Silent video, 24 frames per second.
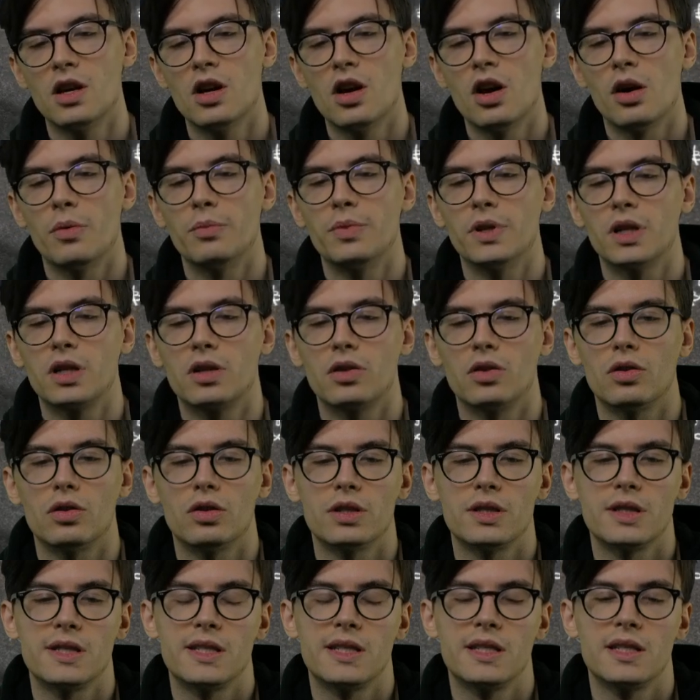
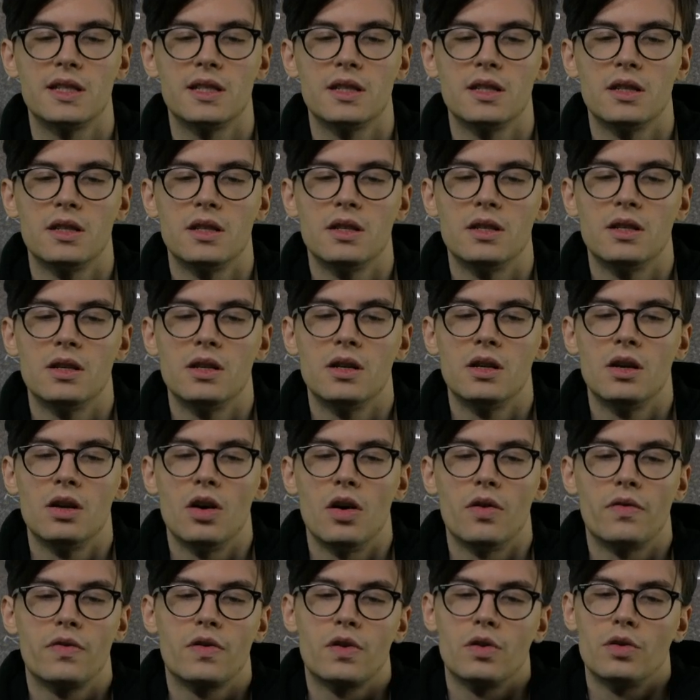because
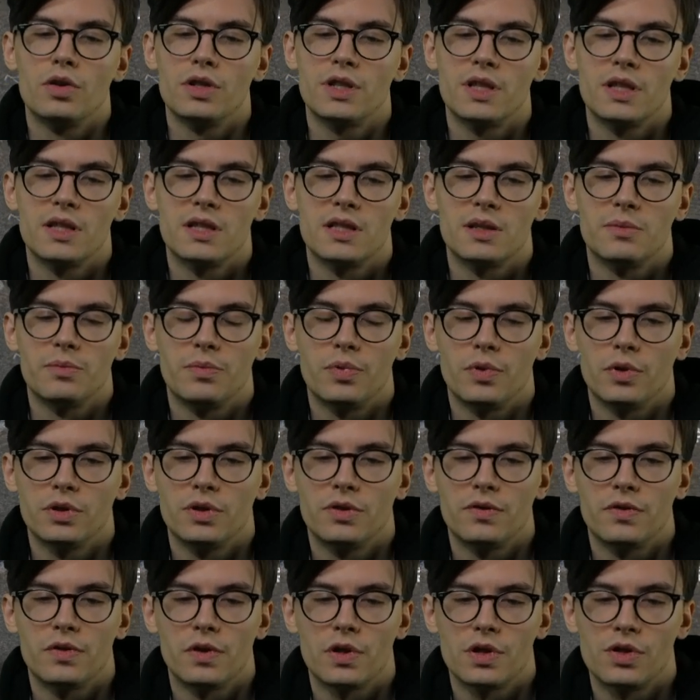of course it's important
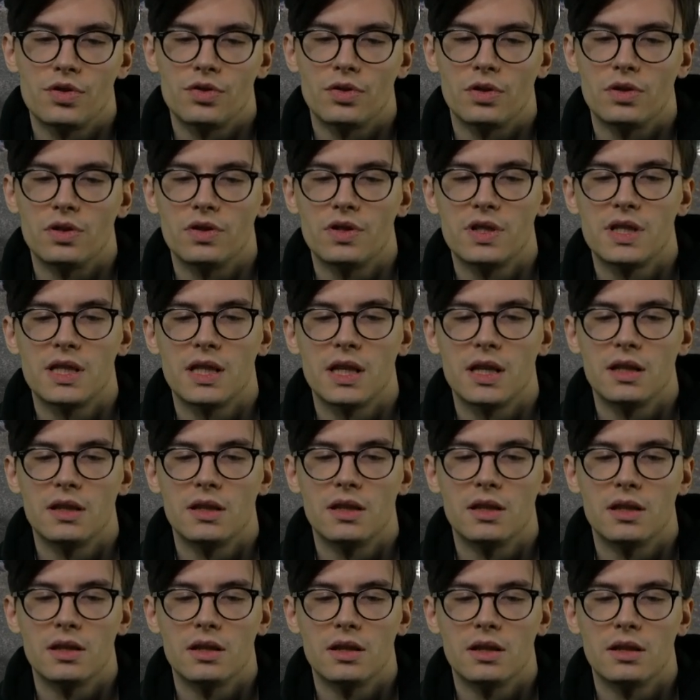for us to understand
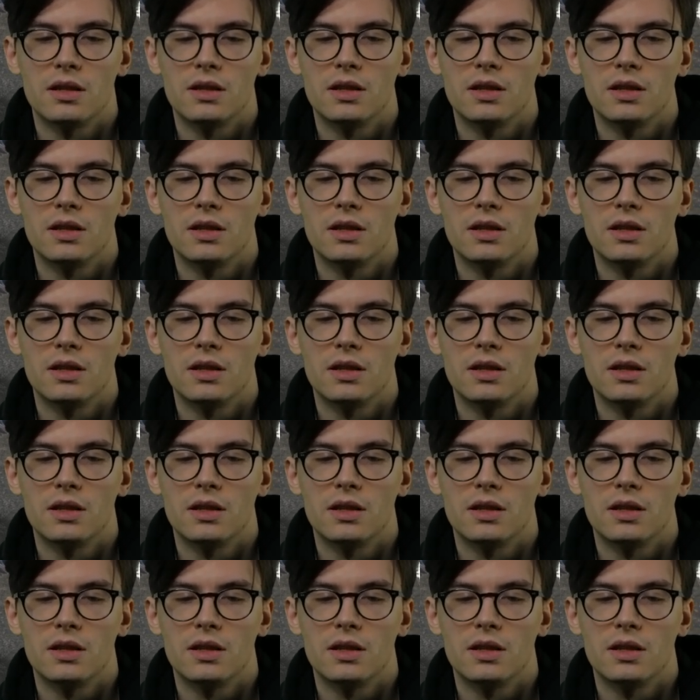the